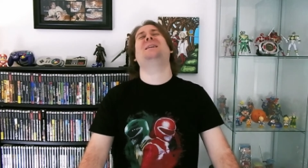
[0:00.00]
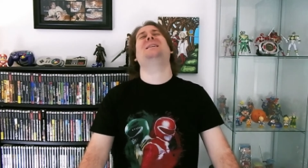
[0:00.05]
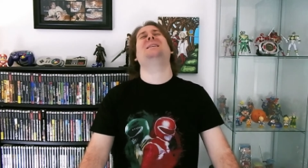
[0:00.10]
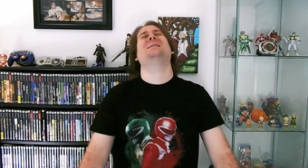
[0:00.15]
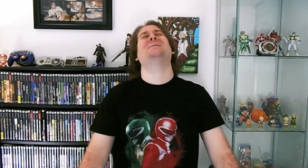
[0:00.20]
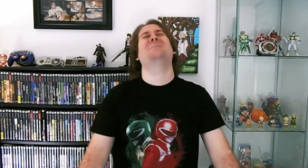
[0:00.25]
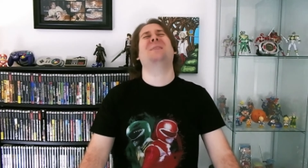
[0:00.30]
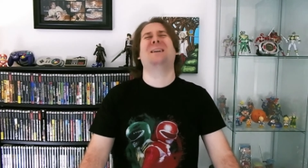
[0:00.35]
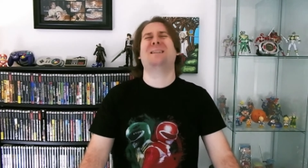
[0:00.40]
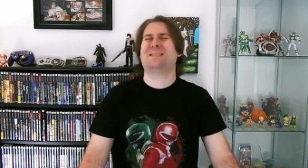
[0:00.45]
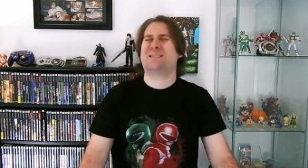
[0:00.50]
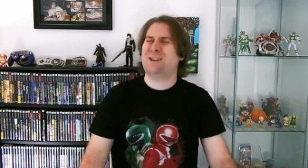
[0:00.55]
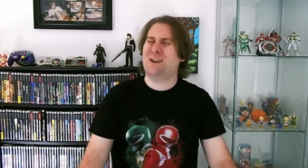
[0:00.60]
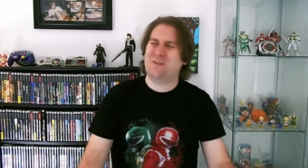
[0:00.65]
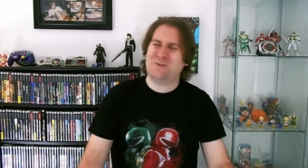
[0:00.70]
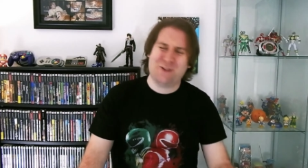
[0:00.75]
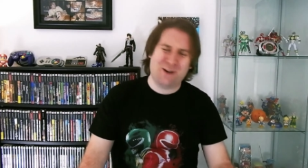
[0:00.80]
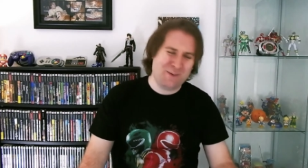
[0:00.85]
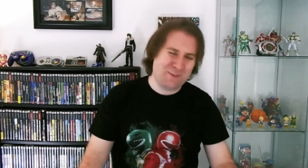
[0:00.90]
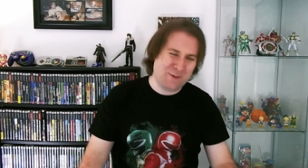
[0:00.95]
beating
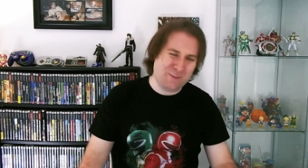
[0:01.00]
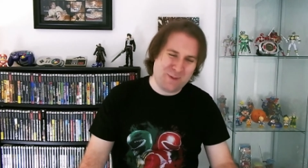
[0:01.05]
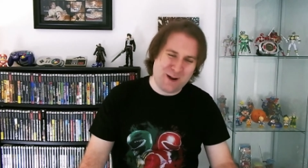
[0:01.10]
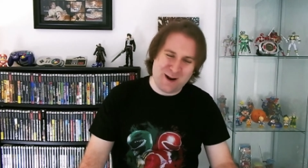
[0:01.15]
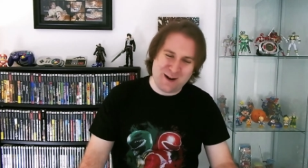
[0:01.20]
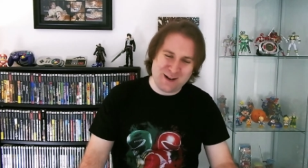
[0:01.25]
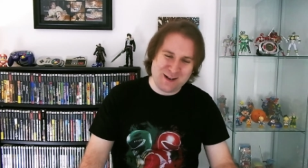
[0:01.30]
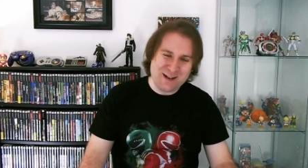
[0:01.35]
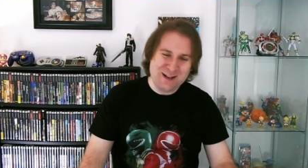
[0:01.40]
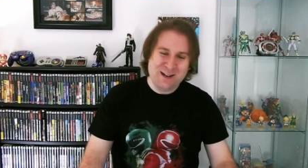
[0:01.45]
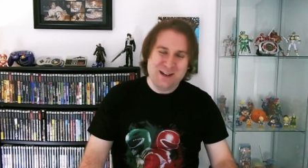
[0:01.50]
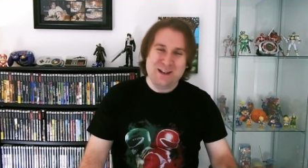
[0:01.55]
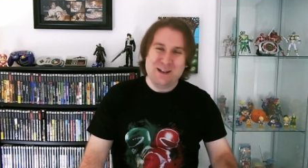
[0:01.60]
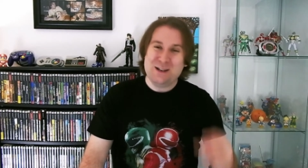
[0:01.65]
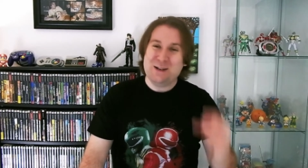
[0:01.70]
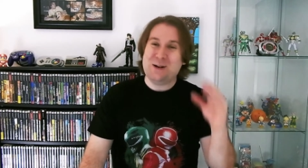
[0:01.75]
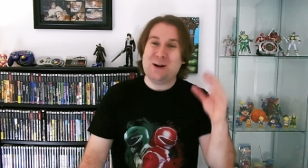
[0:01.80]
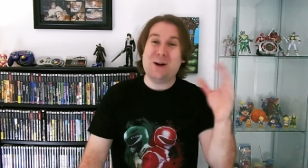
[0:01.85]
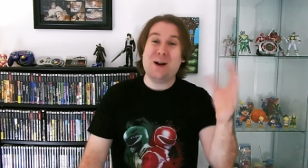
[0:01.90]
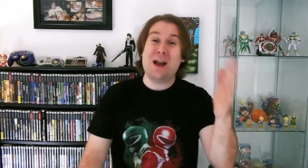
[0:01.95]
myself up about it.
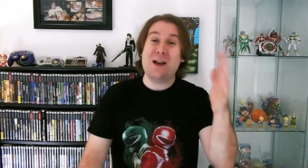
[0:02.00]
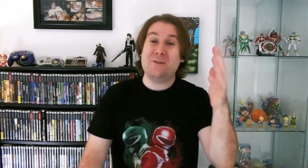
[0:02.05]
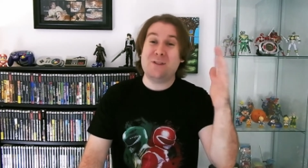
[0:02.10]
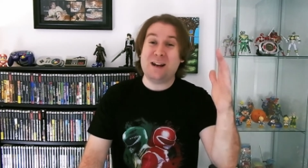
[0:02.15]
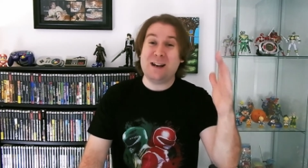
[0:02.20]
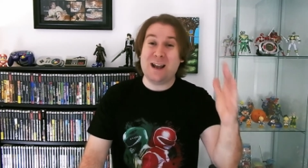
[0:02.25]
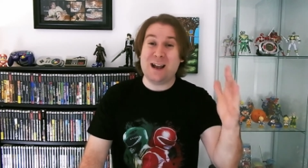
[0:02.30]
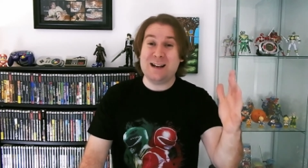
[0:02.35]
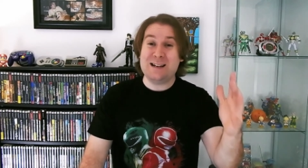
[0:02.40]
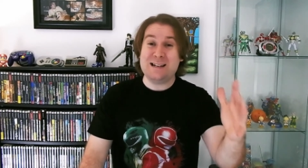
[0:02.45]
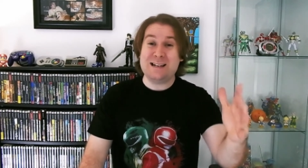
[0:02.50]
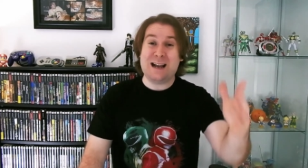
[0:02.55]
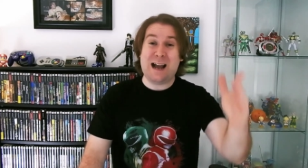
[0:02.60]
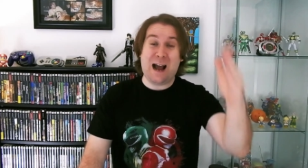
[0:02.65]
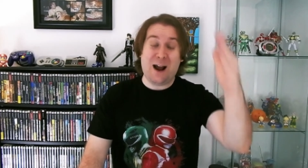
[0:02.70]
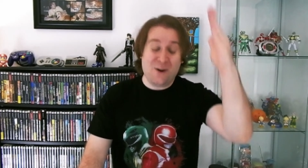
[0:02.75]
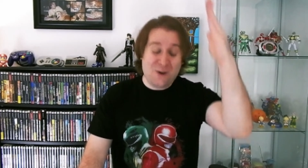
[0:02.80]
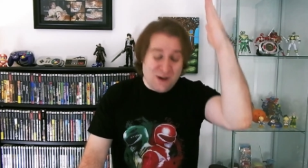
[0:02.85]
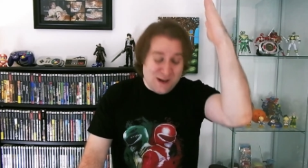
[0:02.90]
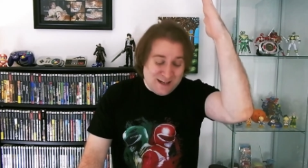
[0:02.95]
You don't have any idea
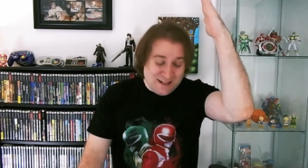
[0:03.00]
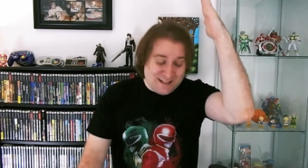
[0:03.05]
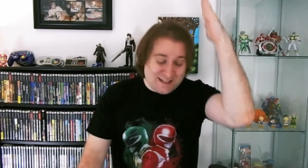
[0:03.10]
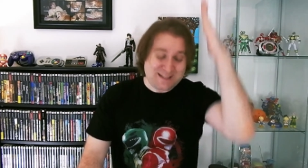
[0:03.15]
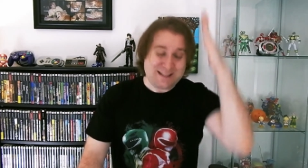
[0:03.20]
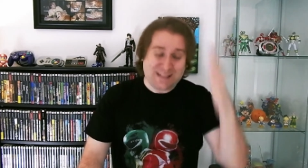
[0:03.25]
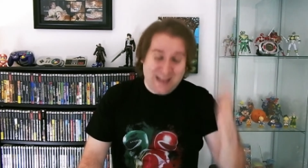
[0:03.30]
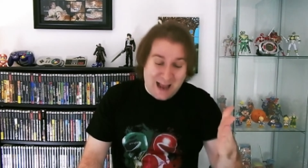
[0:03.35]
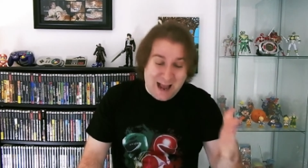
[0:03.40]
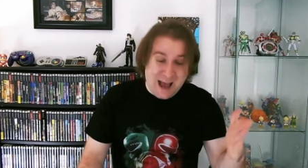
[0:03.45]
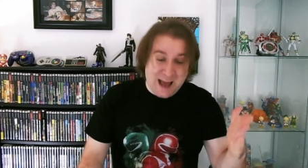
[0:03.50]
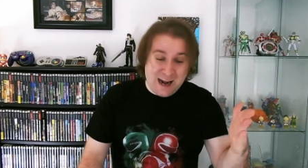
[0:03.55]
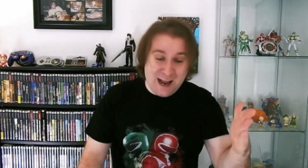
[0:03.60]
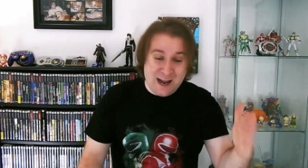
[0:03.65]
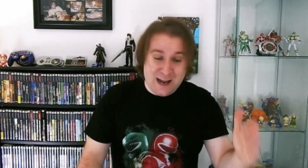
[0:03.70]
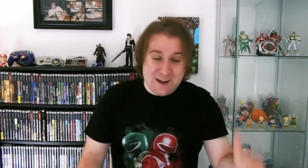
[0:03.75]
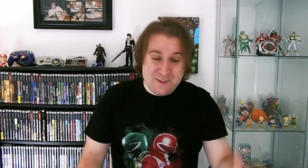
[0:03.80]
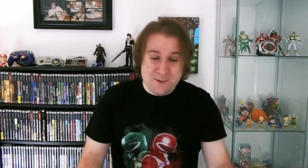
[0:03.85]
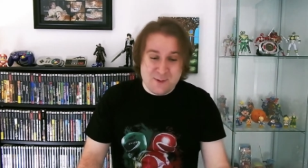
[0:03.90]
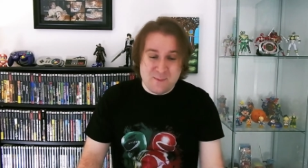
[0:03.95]
how sad
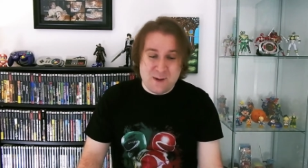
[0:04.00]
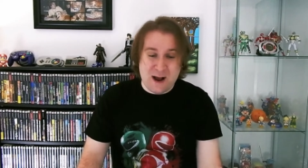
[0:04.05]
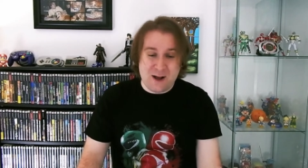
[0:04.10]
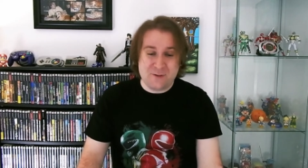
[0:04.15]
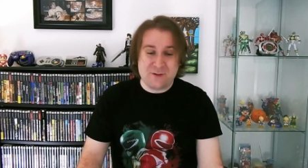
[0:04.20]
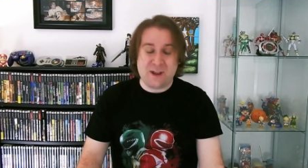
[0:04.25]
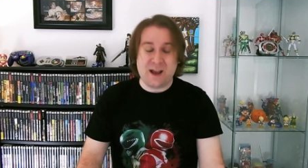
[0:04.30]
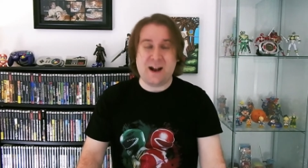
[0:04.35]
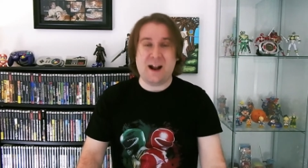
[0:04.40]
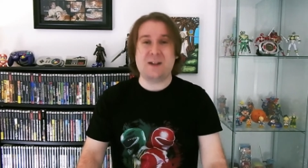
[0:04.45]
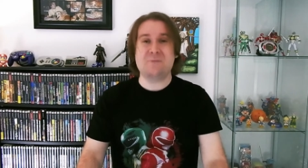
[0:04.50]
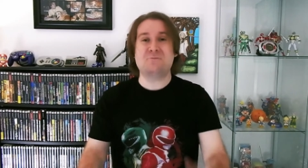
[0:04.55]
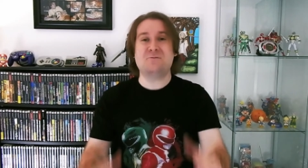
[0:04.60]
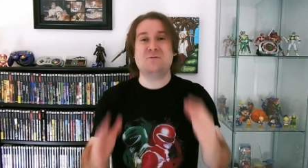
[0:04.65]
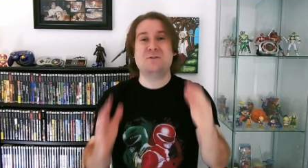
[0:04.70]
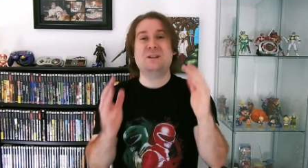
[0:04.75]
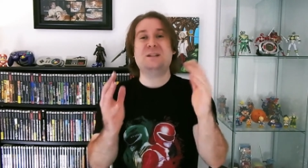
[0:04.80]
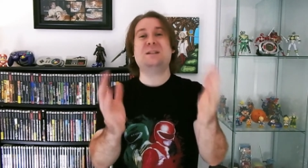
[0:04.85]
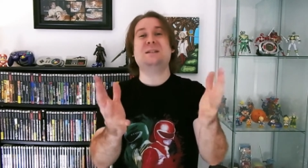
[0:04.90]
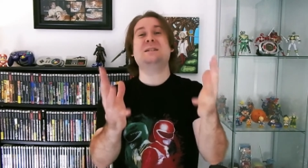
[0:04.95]
I am about that. I
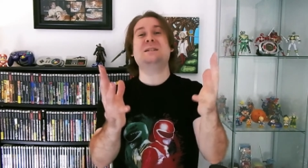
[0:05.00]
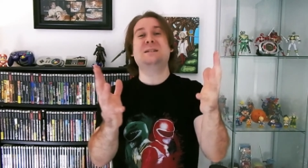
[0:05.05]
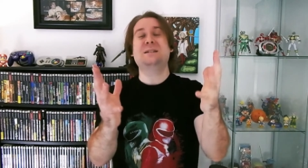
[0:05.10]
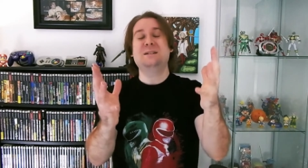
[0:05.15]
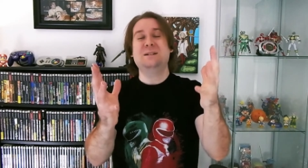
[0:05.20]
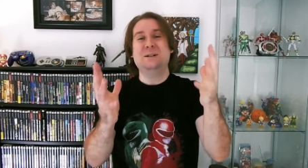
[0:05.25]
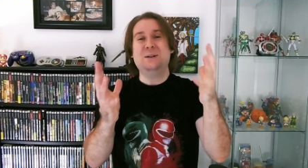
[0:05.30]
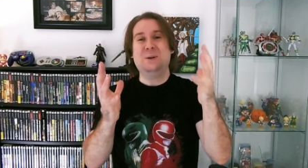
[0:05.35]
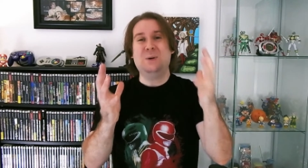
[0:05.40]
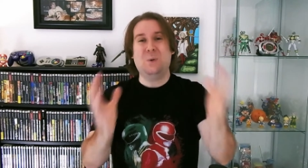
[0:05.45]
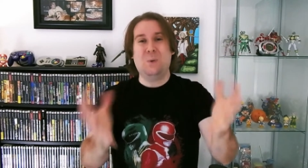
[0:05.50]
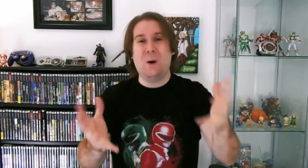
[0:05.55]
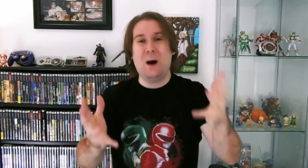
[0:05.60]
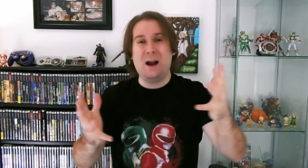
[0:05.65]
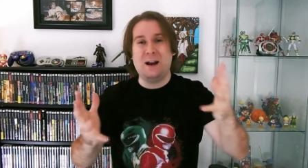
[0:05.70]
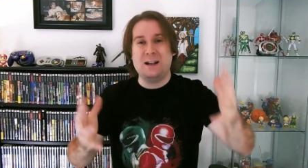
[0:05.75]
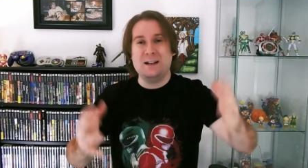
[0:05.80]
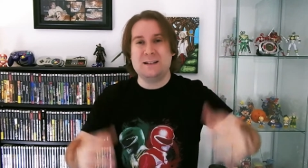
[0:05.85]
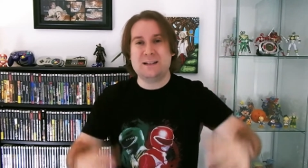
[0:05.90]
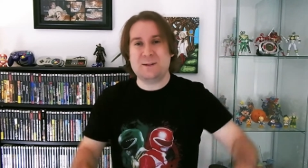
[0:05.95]
really
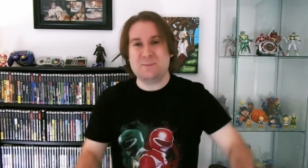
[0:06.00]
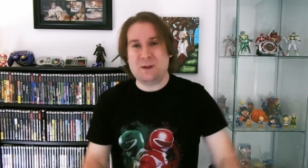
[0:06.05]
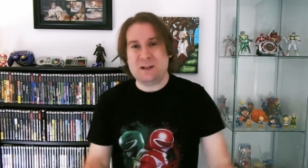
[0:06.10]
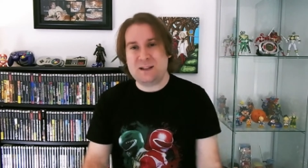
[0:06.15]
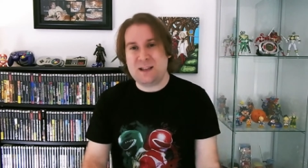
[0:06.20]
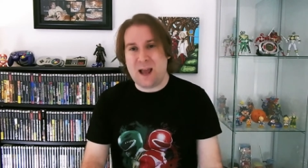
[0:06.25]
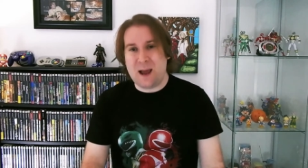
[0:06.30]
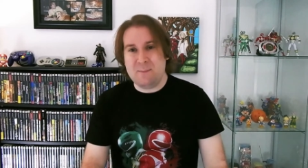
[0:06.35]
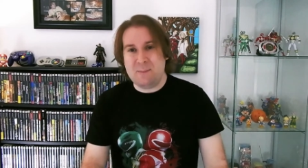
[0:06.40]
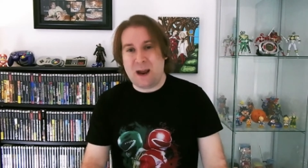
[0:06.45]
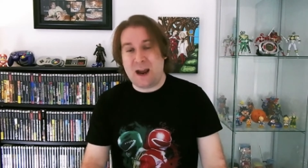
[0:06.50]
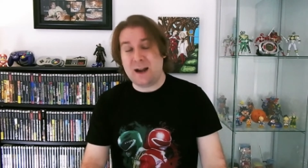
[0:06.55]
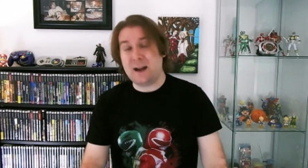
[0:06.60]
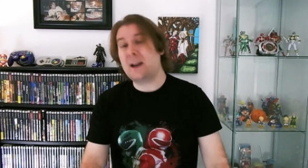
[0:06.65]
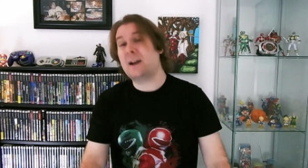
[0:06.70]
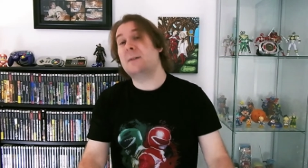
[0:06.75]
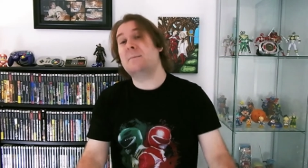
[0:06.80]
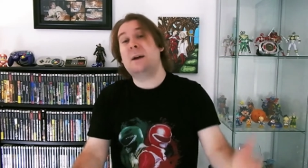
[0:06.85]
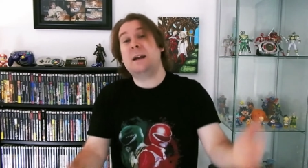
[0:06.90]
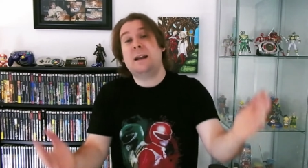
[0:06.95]
wanted to meet that man,
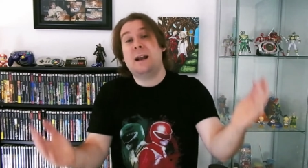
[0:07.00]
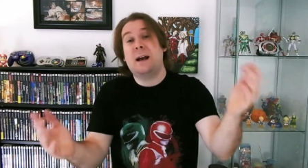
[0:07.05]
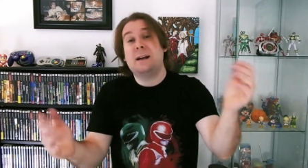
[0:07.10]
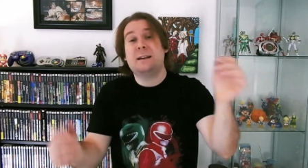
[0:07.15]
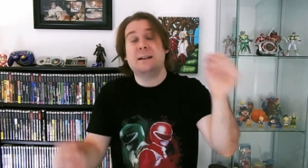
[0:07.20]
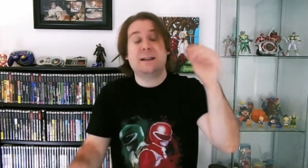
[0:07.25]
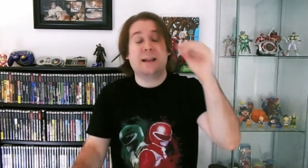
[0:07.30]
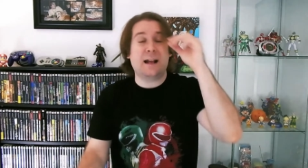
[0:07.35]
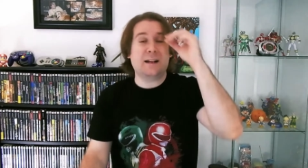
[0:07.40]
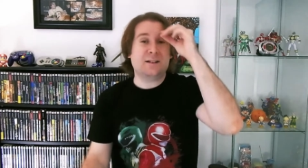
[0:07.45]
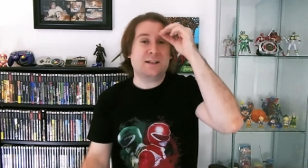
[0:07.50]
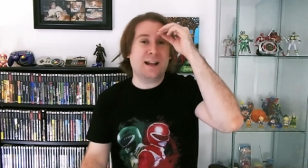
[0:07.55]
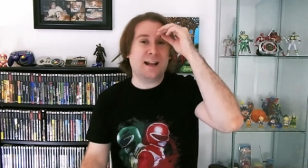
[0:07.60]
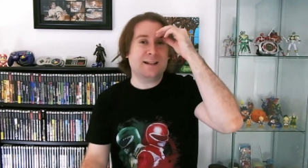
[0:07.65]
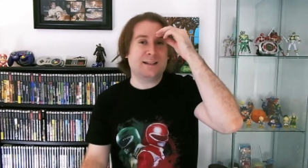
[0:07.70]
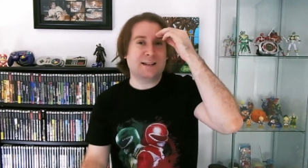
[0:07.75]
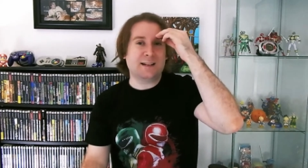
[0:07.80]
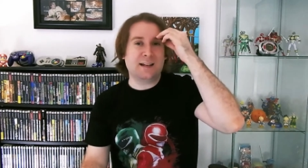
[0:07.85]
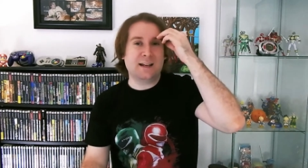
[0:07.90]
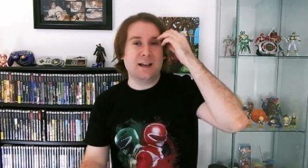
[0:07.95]
and I might not get that
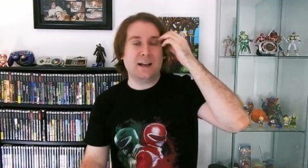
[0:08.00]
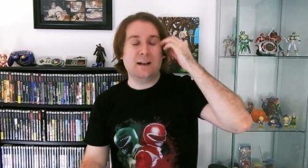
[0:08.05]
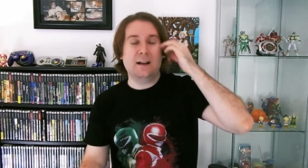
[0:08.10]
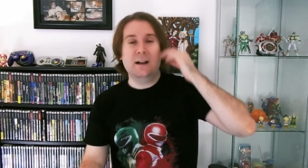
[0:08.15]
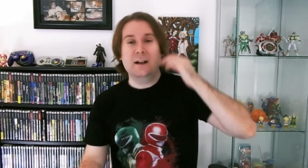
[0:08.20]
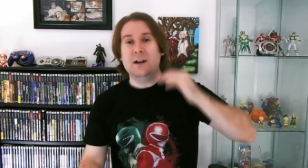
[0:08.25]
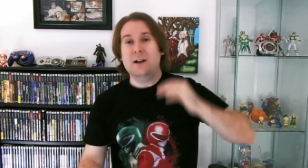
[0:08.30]
chance again.